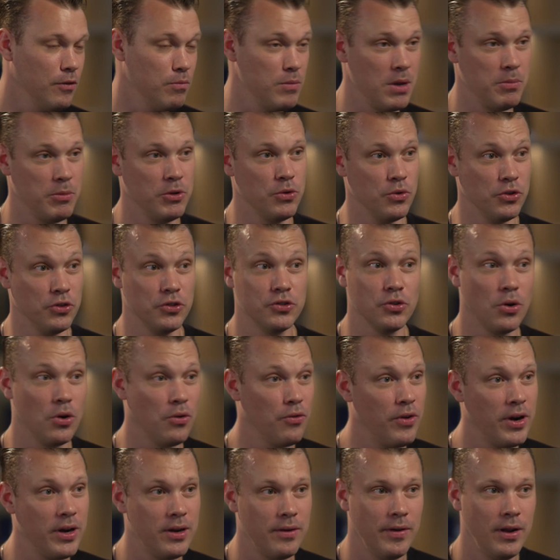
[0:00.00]
Maybe doing
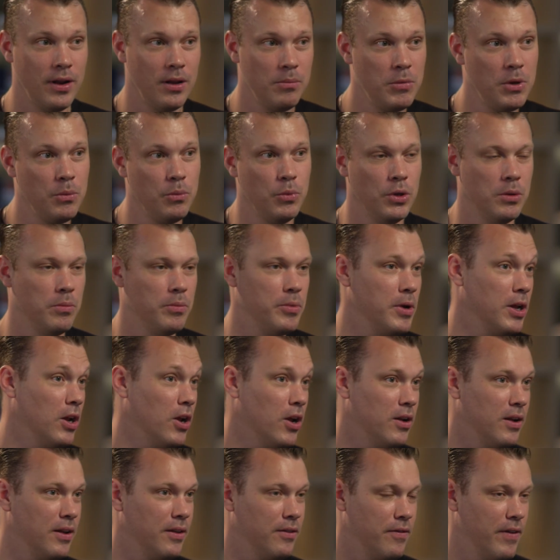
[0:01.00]
software development will be a
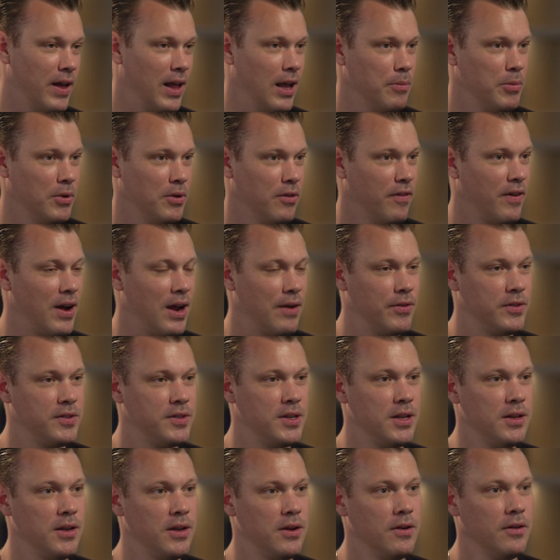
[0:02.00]
lot less valuable in five or
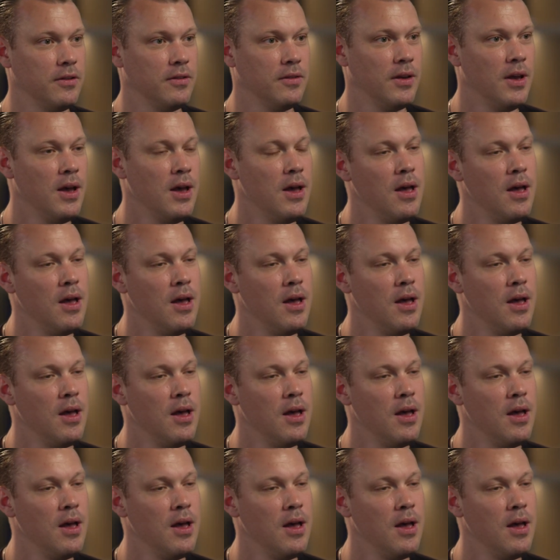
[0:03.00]
10 years.